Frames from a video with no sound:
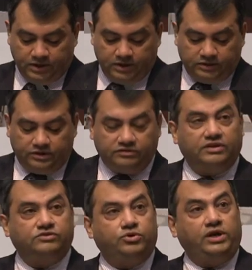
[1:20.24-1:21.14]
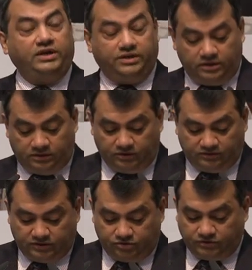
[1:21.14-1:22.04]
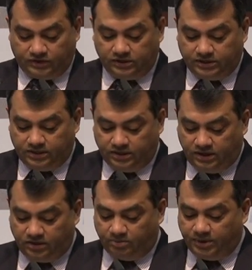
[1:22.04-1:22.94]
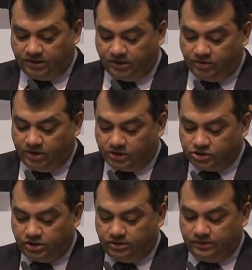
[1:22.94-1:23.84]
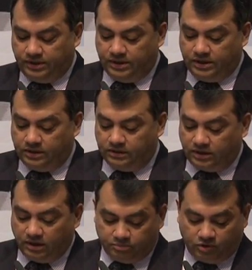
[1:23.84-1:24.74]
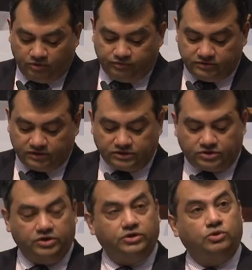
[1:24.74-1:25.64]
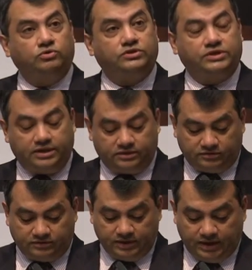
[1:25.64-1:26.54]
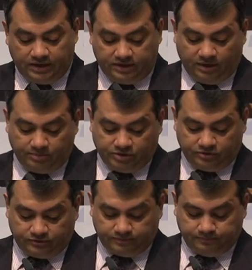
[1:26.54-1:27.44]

This has resulted in dramatic reduction in the number of disaster-induced deaths and damages.